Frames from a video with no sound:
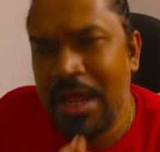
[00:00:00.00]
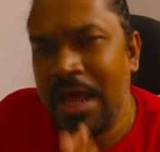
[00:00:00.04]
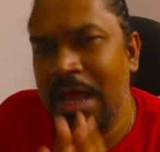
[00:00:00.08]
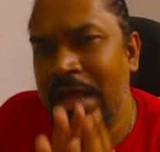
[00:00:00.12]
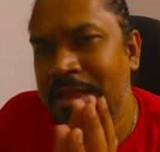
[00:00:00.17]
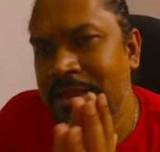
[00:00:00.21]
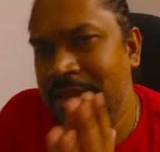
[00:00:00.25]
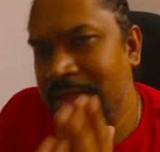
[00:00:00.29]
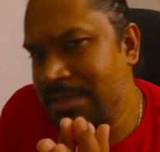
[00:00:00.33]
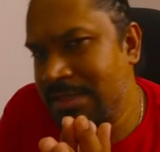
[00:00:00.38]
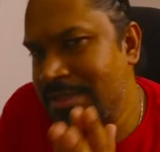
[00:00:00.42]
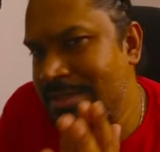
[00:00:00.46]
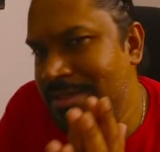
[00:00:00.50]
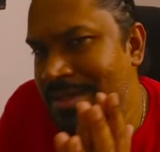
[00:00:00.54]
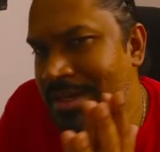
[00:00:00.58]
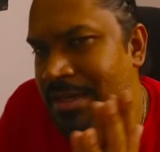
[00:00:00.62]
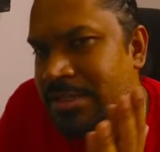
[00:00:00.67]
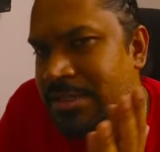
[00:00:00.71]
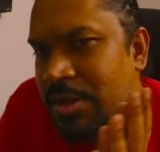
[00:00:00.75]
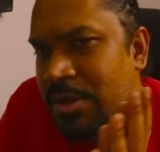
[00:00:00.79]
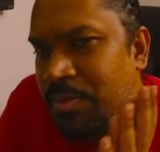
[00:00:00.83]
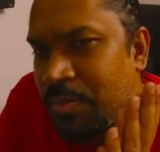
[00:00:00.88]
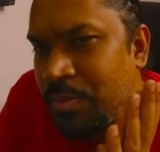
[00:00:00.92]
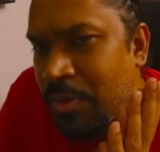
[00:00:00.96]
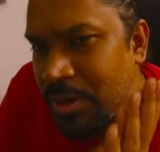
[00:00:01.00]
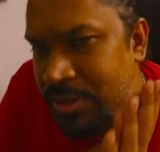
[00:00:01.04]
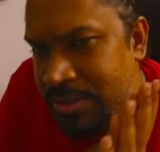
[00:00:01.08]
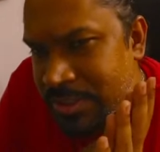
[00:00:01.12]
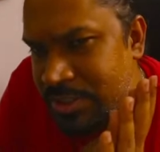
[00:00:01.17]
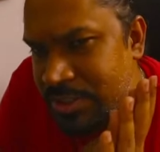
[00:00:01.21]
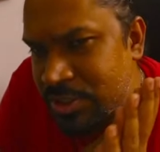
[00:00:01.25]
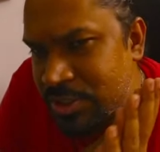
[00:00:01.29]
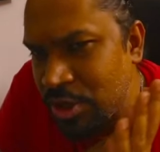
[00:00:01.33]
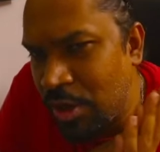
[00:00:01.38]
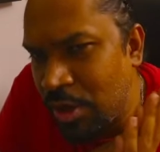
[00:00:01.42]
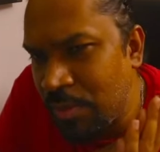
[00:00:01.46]
And this is a
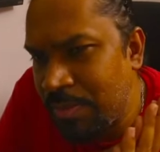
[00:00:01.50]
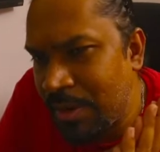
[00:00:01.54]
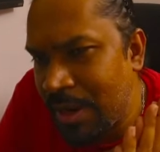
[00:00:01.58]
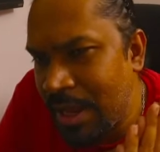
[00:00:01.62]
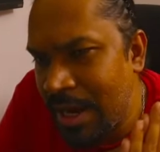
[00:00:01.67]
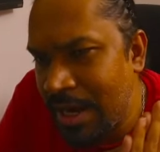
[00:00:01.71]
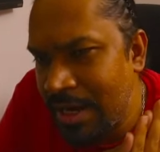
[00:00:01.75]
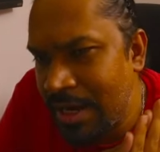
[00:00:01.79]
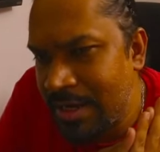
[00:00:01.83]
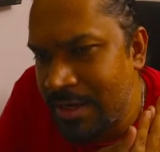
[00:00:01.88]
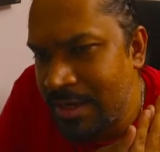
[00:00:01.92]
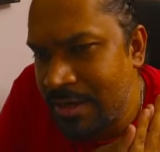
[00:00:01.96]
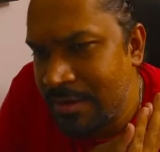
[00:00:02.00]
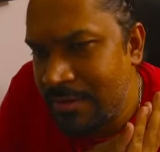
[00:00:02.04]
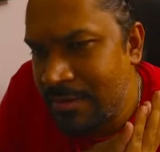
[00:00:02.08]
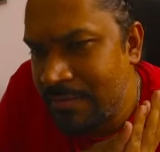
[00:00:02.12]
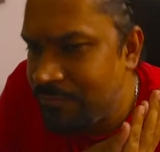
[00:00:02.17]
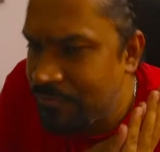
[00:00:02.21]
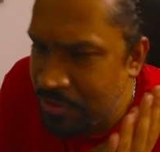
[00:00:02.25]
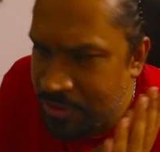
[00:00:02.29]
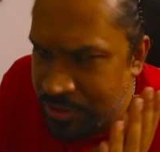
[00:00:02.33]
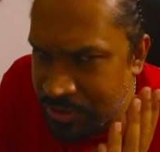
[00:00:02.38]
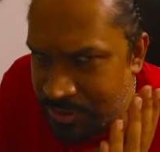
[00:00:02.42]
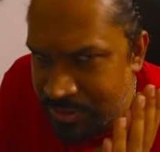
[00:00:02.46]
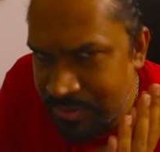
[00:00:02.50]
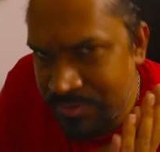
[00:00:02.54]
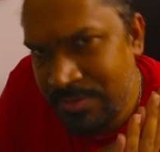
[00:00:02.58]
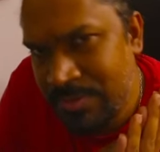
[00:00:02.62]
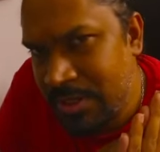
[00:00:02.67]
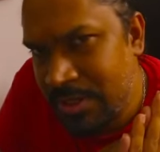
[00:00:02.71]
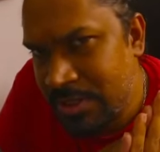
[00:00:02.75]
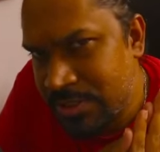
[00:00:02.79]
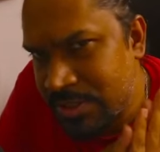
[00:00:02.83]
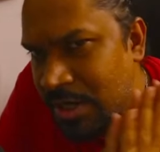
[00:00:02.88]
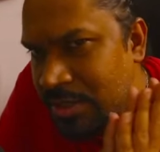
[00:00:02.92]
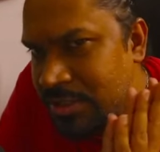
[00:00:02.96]
POSIX compliant feature.
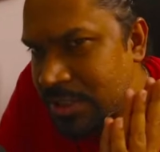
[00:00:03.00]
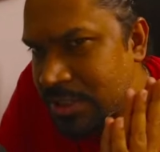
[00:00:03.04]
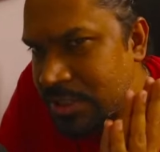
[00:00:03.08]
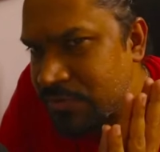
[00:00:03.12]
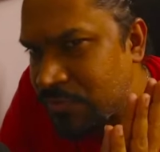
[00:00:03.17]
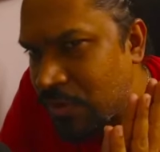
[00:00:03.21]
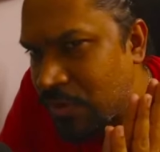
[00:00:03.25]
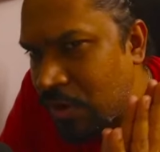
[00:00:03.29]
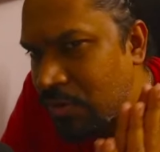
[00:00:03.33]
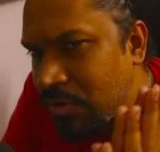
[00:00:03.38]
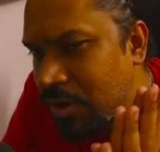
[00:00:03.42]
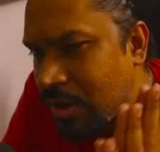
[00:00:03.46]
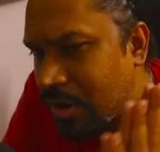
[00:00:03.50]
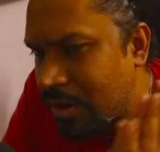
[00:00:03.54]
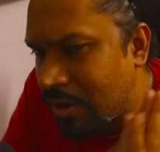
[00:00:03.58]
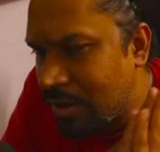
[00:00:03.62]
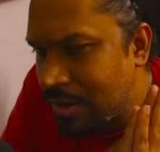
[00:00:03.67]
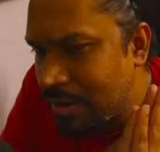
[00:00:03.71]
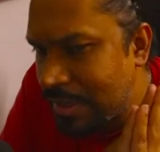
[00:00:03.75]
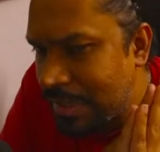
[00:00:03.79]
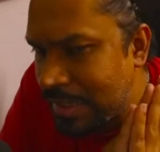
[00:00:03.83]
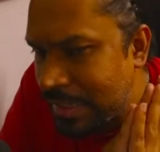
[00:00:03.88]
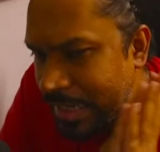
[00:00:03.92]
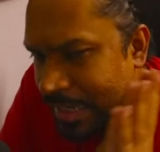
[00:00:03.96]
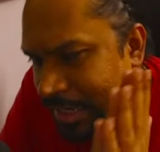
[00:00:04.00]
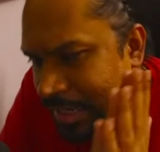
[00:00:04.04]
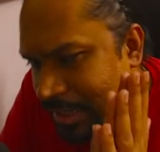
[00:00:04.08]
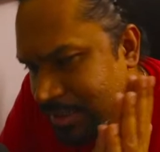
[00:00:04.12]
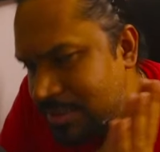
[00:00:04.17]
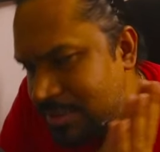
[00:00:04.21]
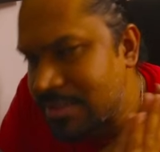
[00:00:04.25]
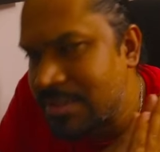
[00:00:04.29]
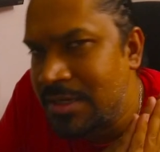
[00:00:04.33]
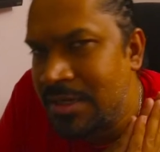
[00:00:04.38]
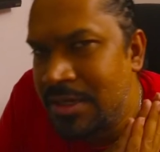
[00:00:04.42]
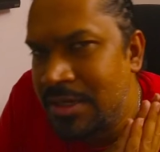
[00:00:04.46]
It's not just found on
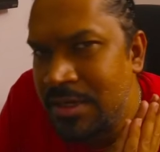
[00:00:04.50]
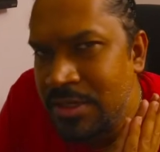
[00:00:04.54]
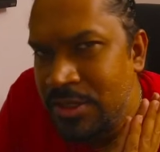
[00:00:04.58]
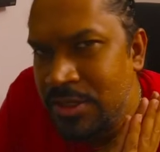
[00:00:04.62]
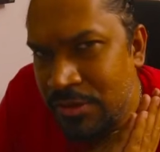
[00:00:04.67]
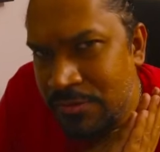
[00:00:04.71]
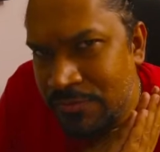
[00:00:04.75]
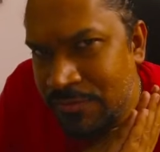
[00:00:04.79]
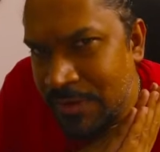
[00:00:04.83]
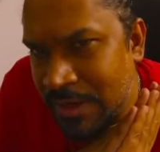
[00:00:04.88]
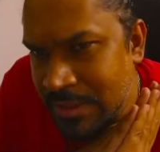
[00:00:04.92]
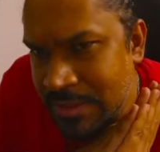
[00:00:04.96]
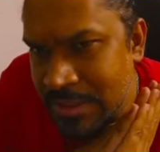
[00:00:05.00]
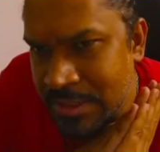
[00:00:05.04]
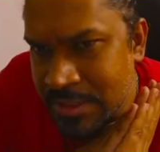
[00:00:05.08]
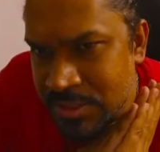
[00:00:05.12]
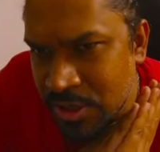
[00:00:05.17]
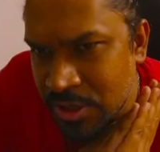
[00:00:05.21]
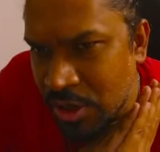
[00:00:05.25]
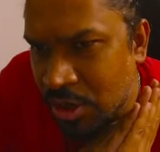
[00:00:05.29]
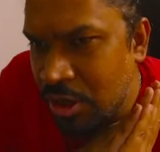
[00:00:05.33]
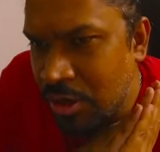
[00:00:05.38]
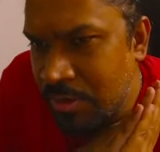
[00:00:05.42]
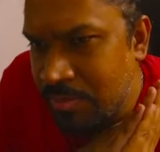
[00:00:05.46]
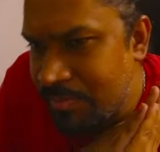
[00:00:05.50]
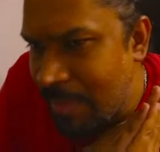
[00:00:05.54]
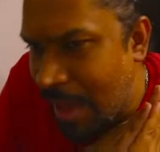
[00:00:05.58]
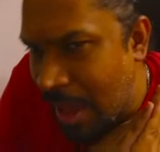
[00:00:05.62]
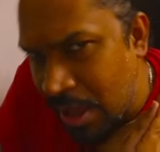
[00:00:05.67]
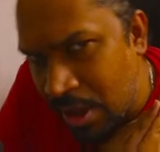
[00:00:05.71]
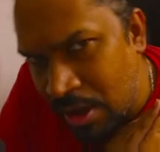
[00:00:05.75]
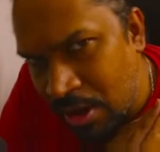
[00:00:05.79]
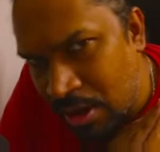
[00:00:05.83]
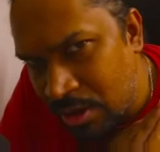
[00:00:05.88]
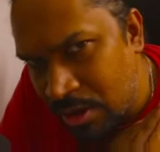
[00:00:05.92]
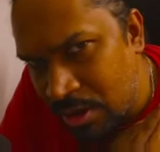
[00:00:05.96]
Linux. You'll find this on
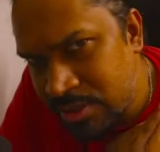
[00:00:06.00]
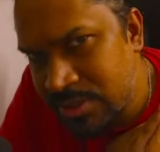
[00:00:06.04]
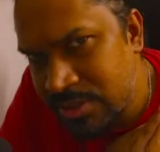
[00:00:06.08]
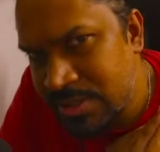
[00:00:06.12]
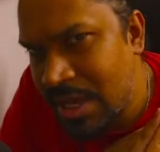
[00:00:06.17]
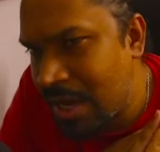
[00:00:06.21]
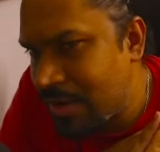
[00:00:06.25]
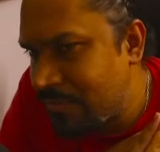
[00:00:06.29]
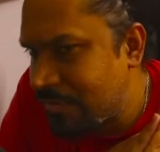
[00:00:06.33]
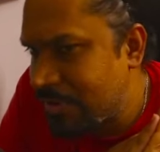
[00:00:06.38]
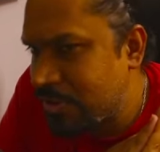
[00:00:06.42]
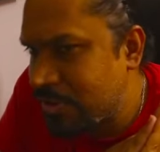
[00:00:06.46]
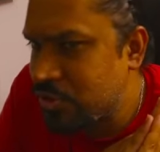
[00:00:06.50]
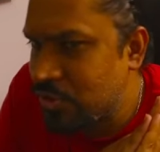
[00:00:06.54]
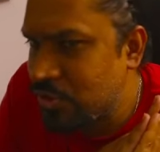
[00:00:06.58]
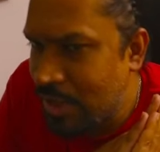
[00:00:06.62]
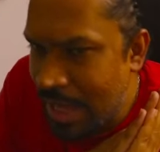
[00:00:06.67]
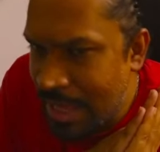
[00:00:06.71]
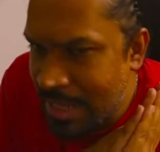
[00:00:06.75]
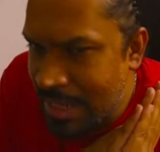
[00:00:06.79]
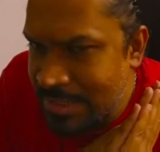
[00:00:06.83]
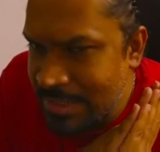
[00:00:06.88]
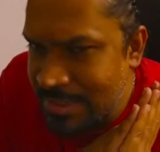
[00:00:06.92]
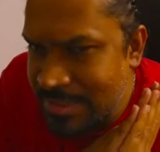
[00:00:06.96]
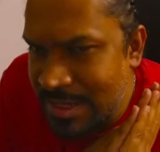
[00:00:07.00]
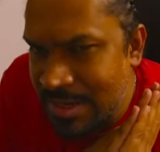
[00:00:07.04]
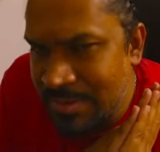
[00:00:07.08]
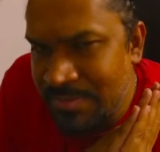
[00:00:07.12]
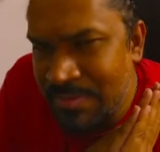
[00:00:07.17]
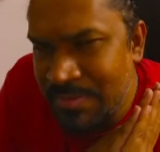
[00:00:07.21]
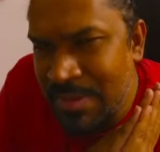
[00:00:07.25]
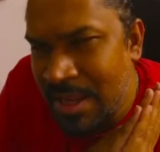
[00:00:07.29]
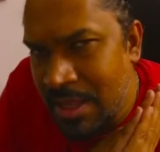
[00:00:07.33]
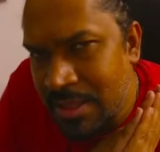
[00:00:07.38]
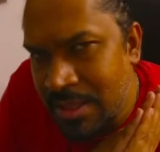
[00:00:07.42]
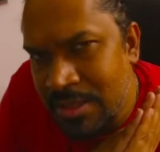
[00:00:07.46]
macOS and with Solaris and
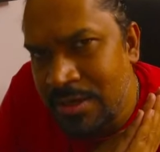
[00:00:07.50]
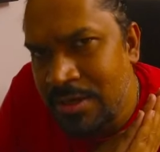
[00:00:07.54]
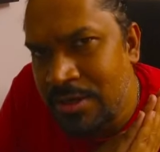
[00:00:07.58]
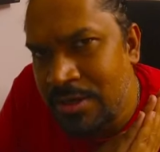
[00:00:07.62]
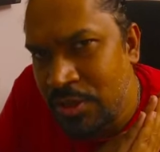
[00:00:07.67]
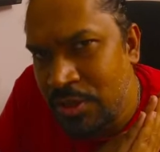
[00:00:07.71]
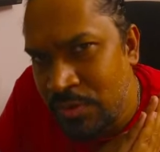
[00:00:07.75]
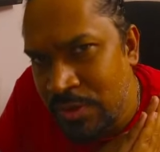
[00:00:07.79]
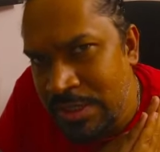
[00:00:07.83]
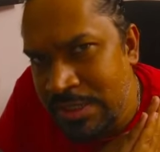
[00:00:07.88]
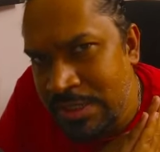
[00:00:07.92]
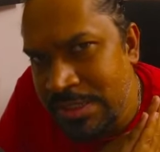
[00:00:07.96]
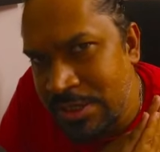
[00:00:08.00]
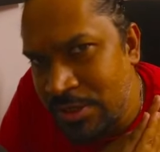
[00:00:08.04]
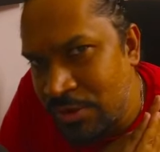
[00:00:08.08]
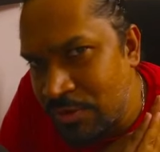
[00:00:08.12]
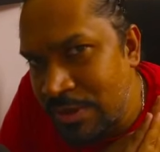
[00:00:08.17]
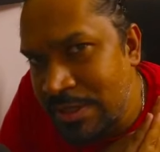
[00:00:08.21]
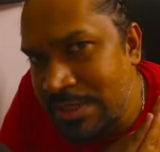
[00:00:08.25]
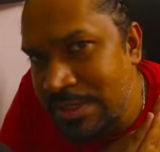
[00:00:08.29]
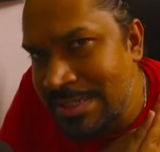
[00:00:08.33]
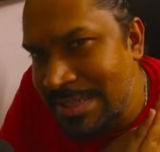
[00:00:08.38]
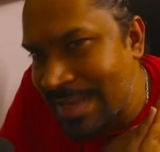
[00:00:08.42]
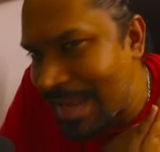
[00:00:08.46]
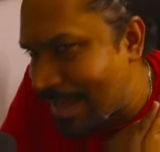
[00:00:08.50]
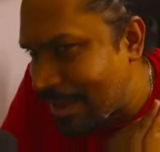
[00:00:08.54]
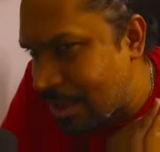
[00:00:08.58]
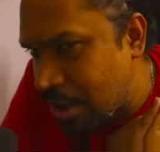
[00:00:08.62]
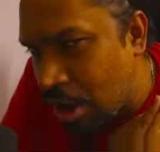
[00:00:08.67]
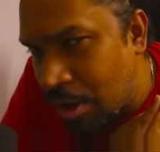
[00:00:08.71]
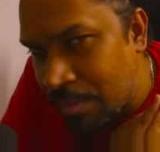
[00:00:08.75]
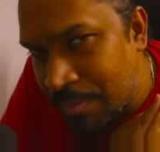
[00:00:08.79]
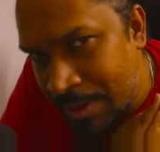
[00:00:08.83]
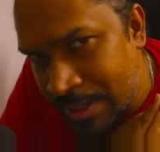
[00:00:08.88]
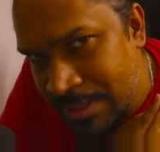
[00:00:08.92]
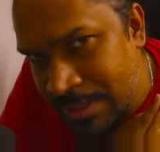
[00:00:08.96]
many other Unix and Unix-like
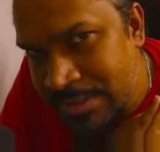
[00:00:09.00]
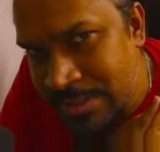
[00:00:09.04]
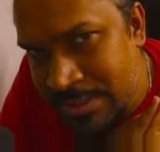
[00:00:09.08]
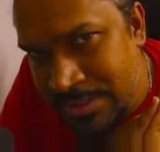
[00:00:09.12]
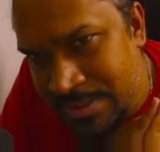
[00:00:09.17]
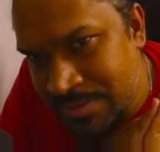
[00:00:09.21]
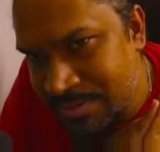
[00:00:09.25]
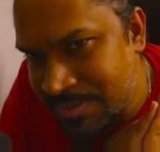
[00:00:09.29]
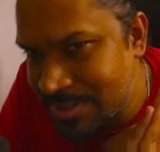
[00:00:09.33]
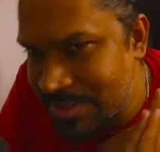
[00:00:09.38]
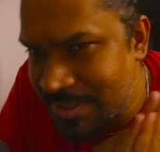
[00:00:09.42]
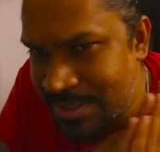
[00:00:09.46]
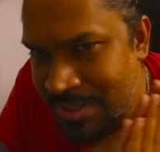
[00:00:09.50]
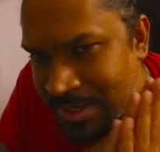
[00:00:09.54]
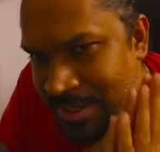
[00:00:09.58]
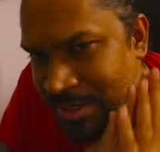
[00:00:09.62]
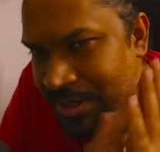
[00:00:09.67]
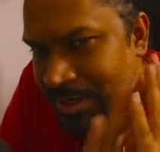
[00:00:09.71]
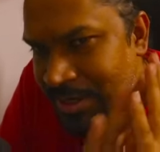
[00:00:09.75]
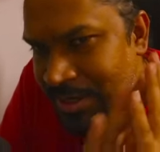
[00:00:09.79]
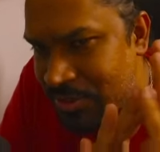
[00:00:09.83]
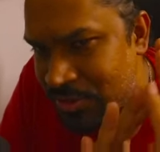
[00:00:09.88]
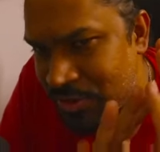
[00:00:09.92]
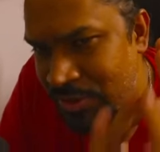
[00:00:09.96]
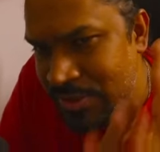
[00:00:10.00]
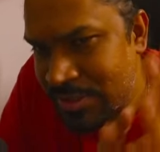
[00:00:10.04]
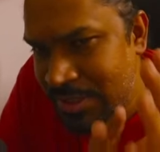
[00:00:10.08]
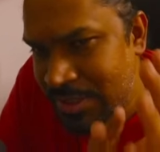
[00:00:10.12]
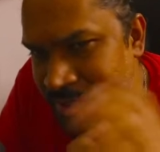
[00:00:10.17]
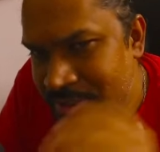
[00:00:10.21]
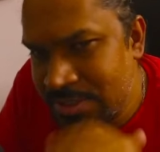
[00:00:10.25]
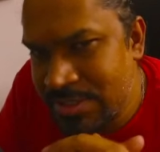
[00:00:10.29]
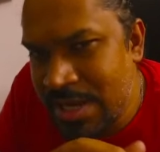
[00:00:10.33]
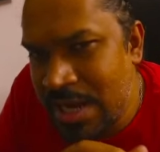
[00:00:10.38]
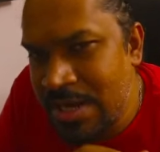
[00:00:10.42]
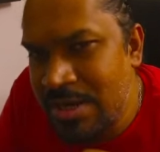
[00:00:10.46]
operating systems. So it's a
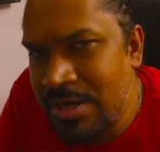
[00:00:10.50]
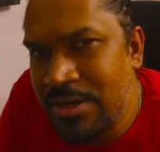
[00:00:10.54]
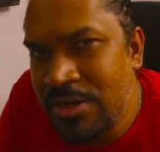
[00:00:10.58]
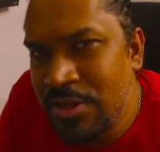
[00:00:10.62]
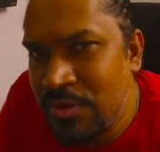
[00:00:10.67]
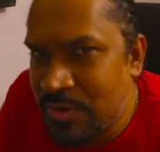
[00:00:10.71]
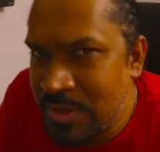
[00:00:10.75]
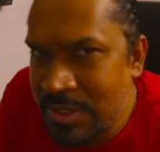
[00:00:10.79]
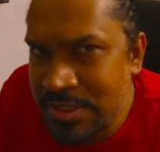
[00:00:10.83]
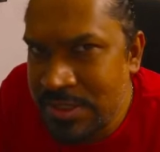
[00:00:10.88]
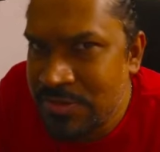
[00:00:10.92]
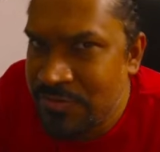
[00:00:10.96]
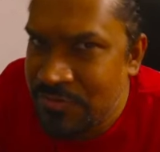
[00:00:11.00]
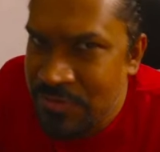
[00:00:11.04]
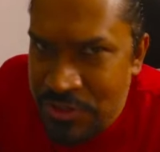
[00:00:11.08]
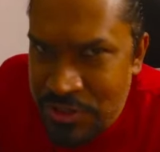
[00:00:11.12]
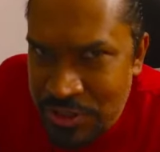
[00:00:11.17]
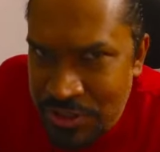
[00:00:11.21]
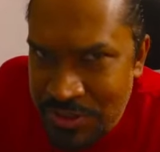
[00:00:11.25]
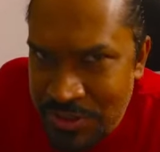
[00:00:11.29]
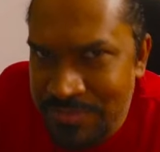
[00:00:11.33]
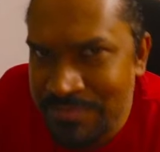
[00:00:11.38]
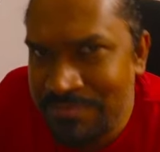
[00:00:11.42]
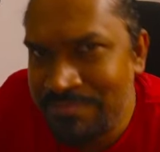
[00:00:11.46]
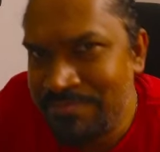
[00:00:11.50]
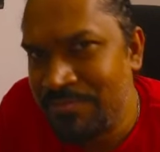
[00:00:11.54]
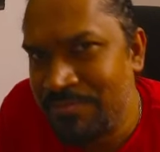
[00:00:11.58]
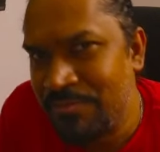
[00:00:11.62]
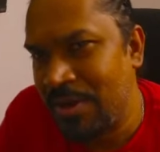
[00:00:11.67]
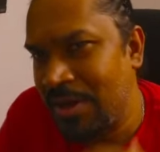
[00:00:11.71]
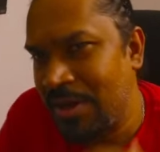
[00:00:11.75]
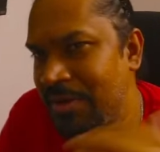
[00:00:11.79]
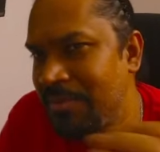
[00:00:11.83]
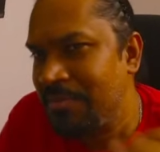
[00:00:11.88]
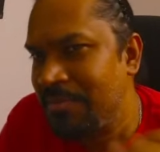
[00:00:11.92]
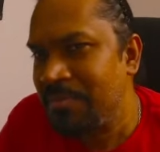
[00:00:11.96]
standard Unix feature, right?